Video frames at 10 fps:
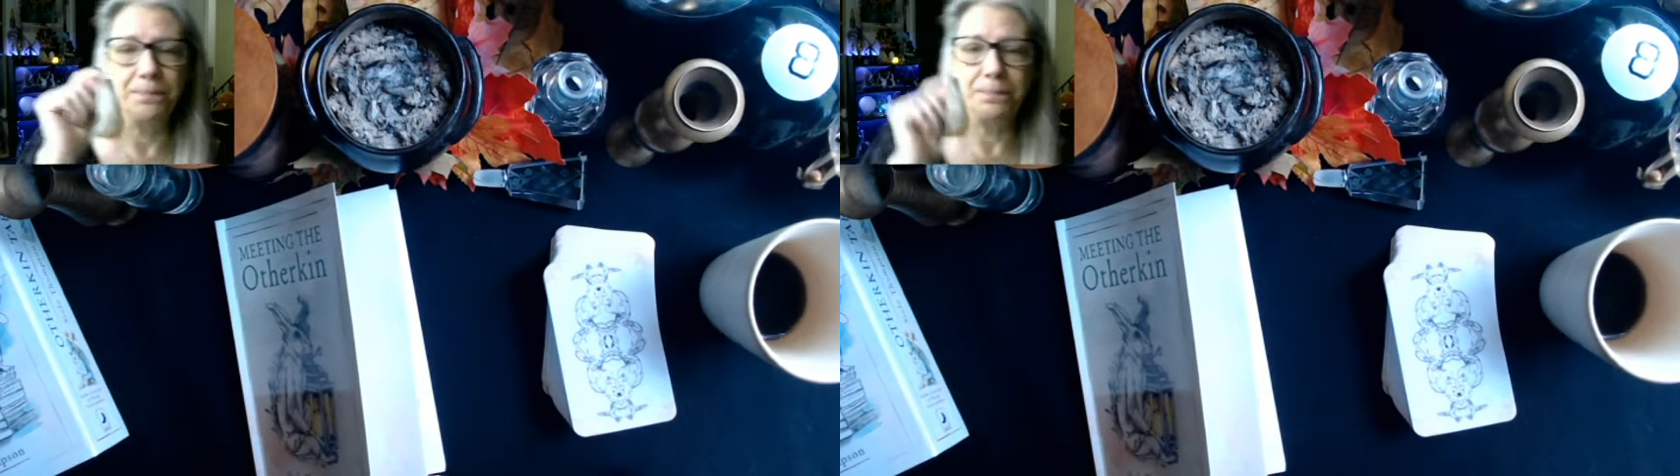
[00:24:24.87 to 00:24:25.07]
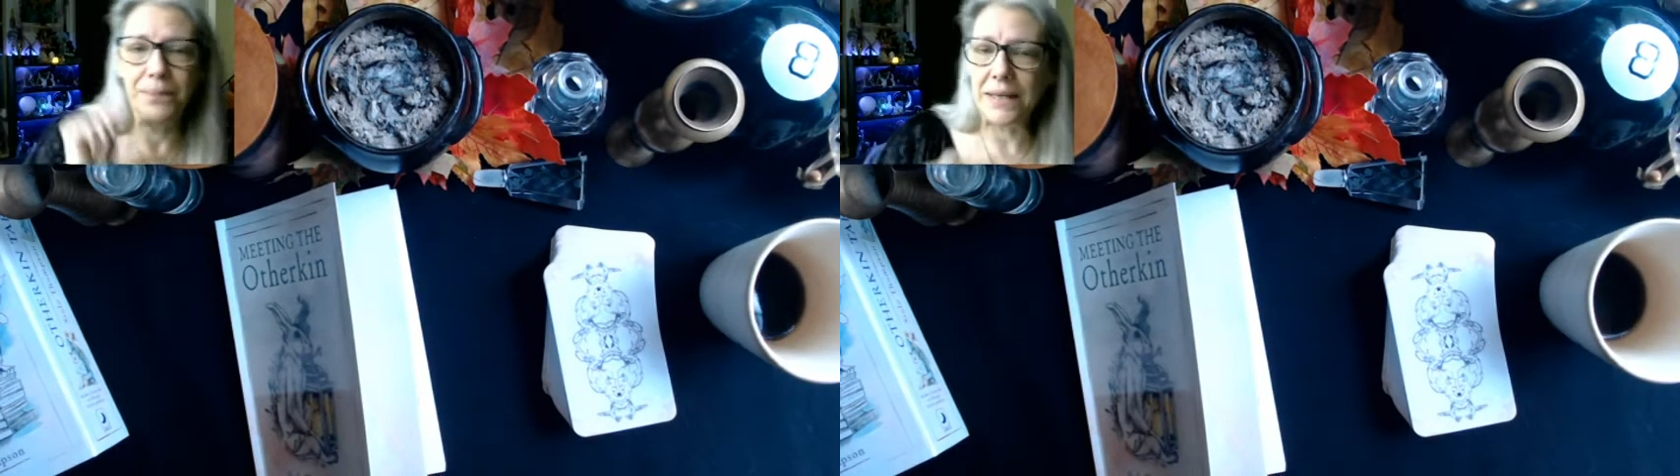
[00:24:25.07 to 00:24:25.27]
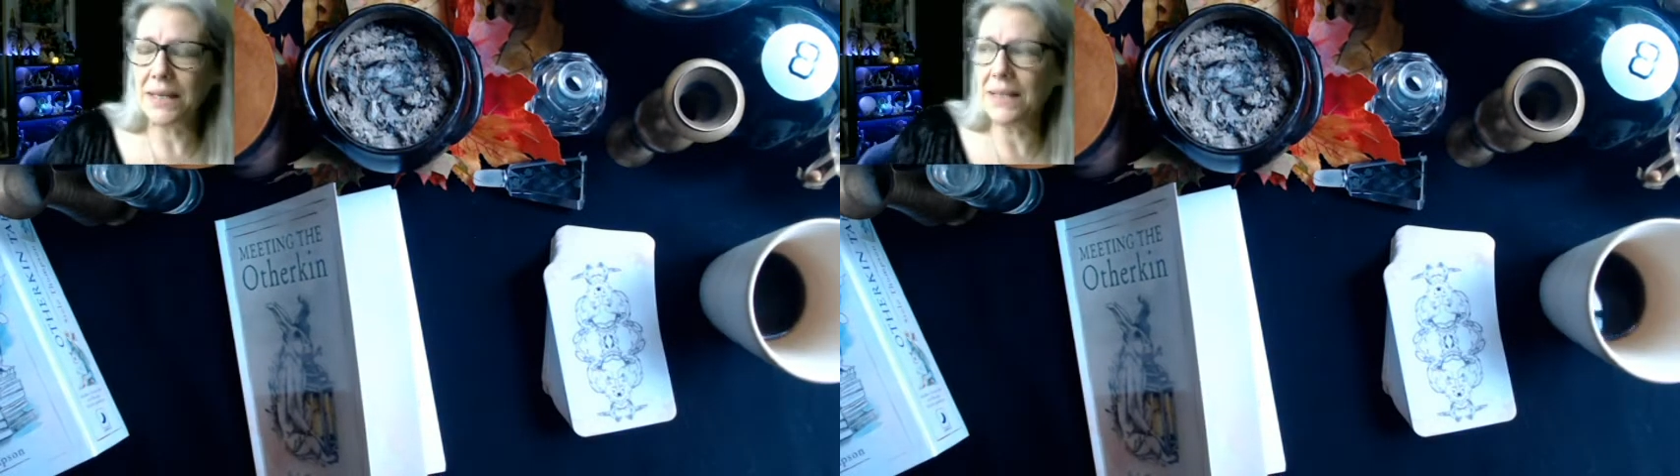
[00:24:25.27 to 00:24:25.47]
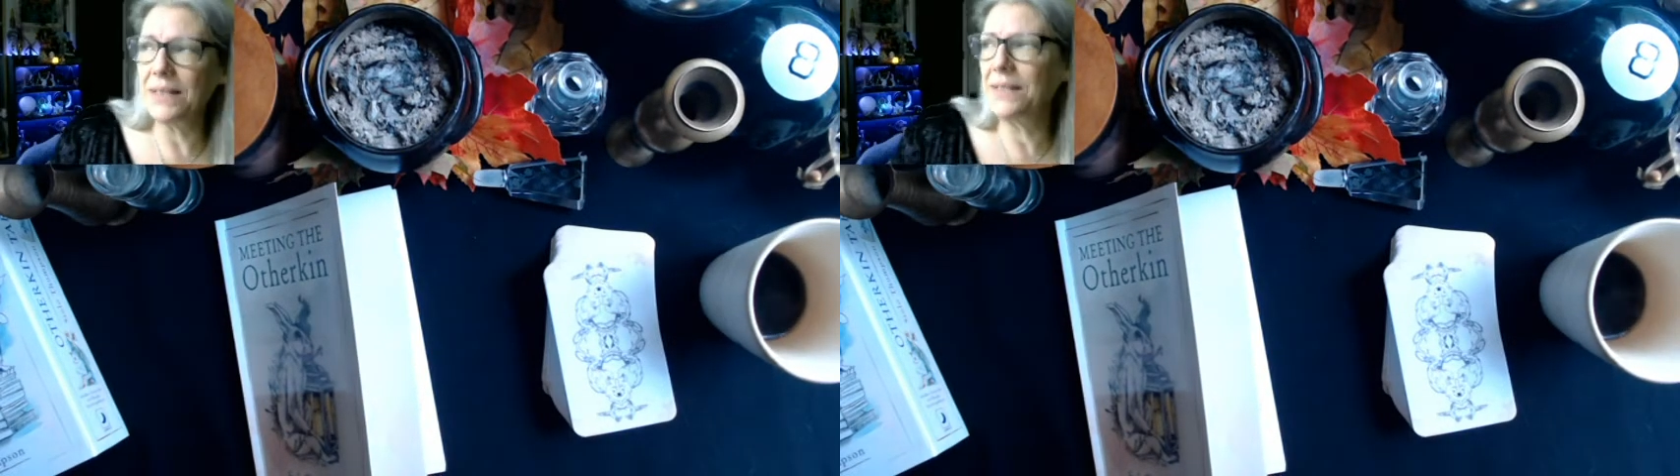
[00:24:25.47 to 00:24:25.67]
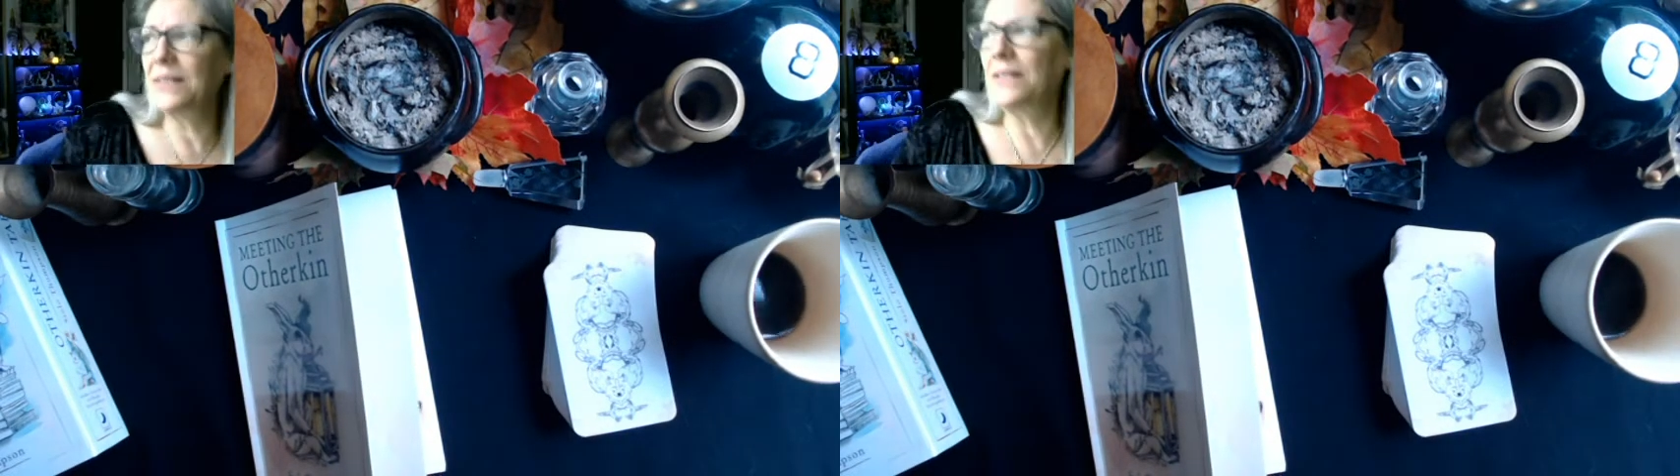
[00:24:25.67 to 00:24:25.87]
picking a
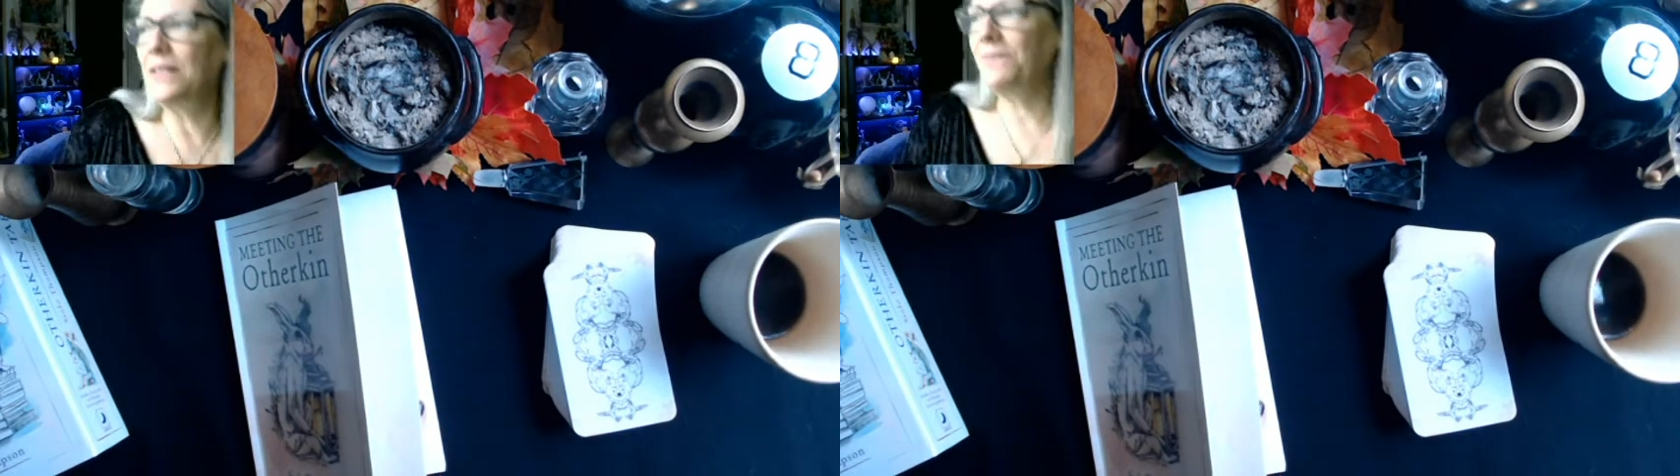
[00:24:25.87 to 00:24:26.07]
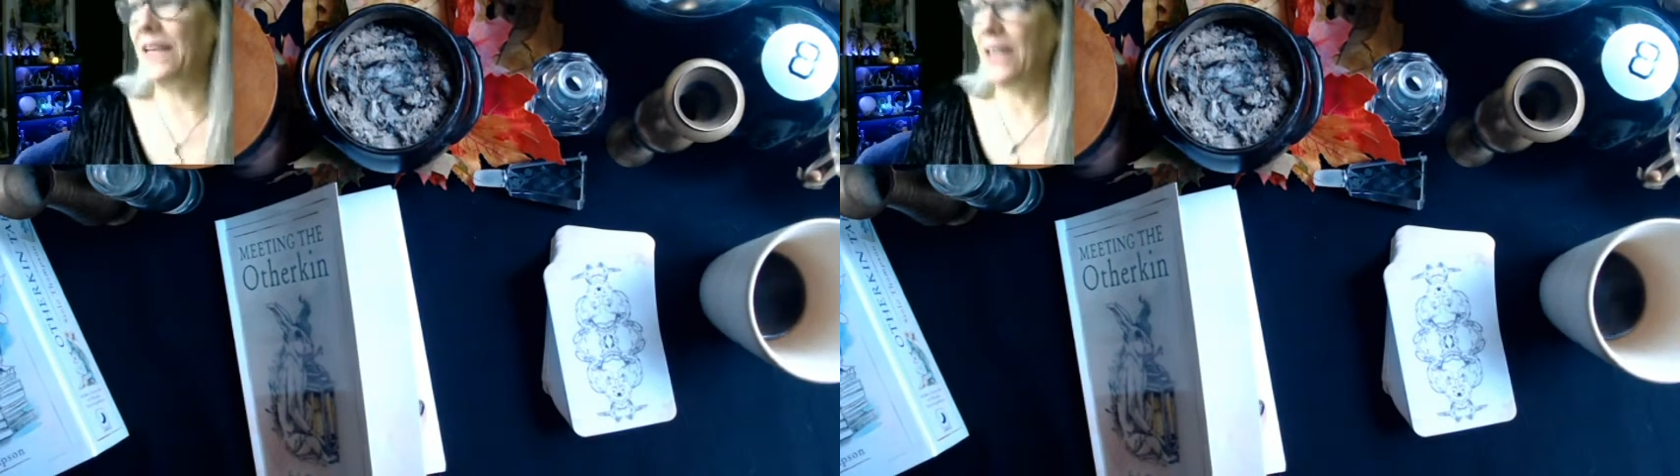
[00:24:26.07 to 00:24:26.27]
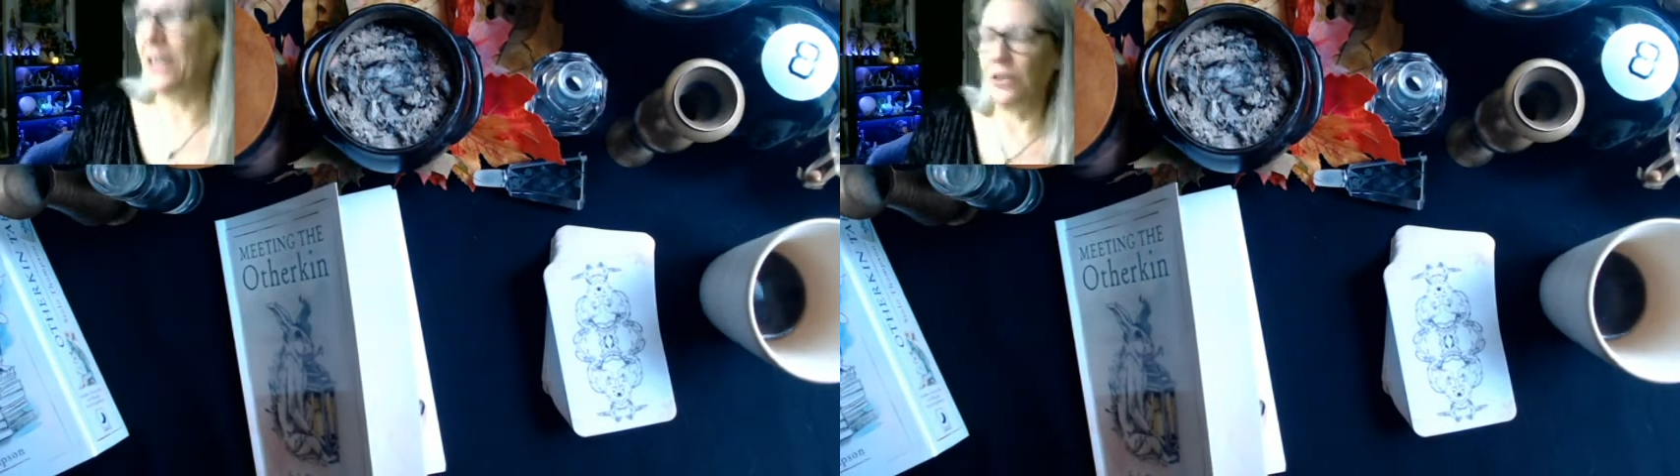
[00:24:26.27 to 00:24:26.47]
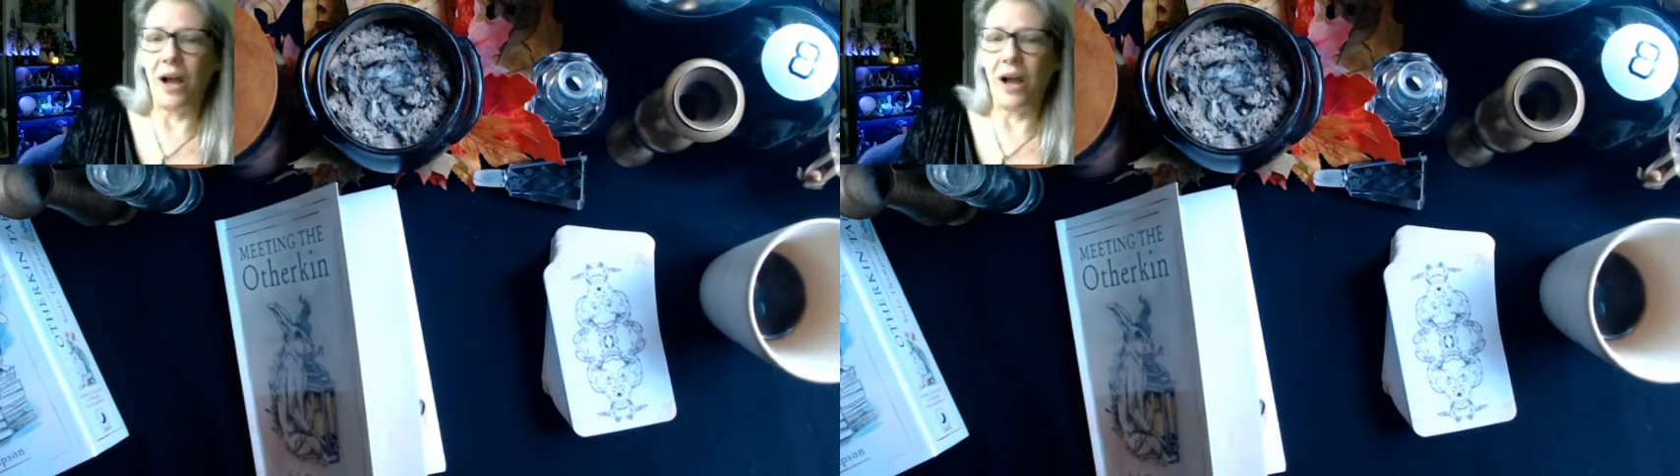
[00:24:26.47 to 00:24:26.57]
significator,